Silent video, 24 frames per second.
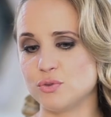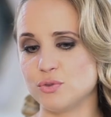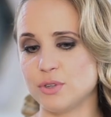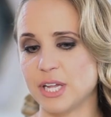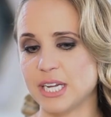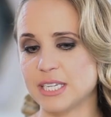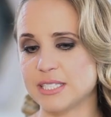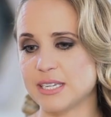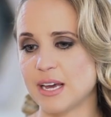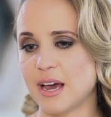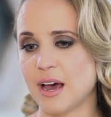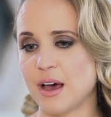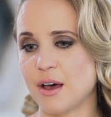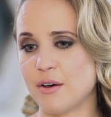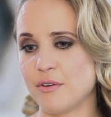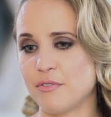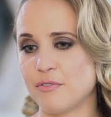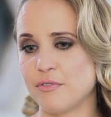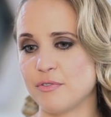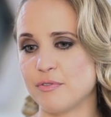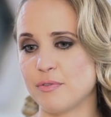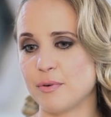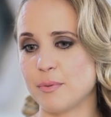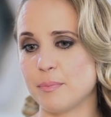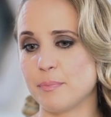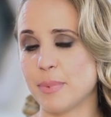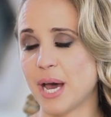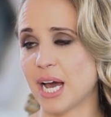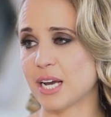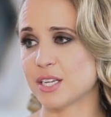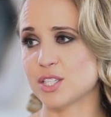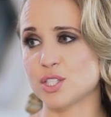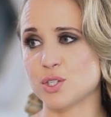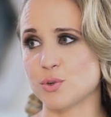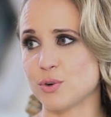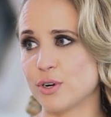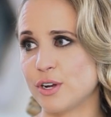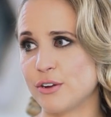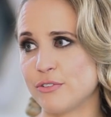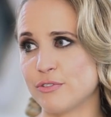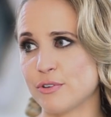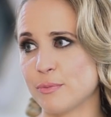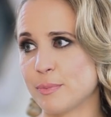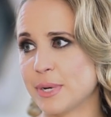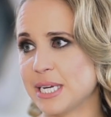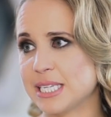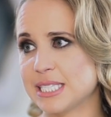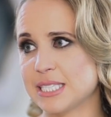like to have backstory for
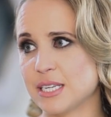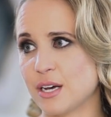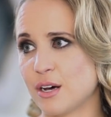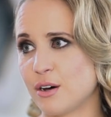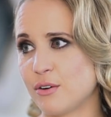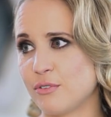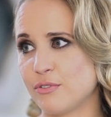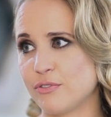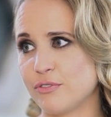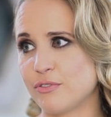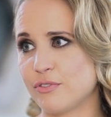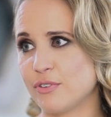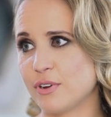myself.